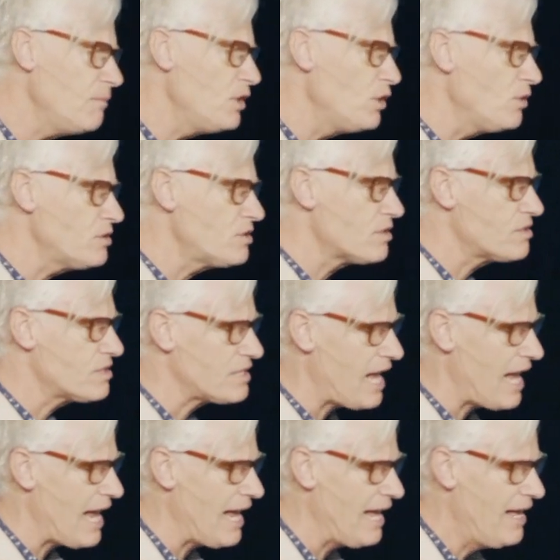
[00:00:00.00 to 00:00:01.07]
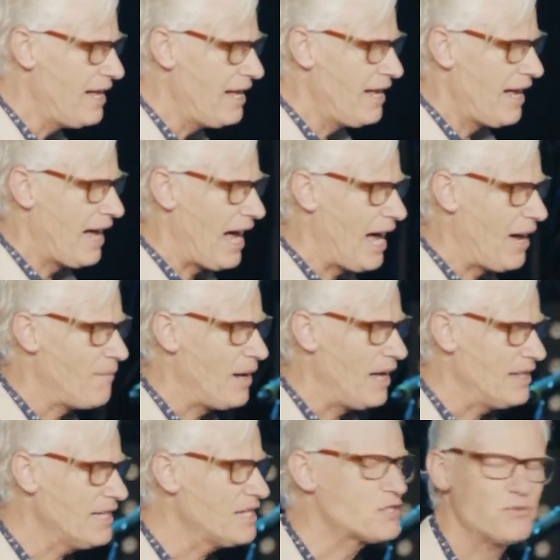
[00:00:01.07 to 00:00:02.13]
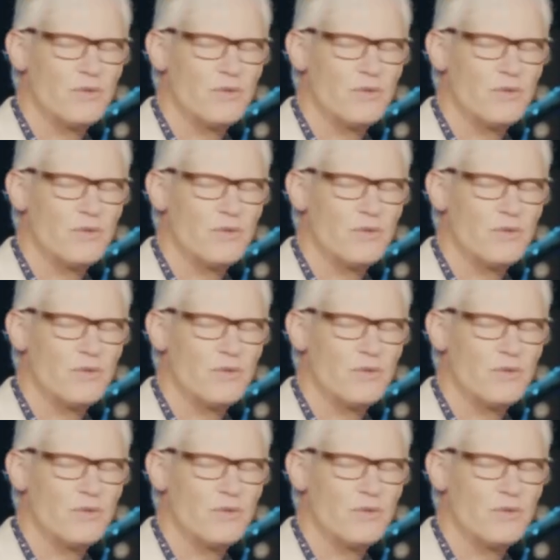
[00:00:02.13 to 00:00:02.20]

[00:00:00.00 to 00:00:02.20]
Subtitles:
me also say, I think it's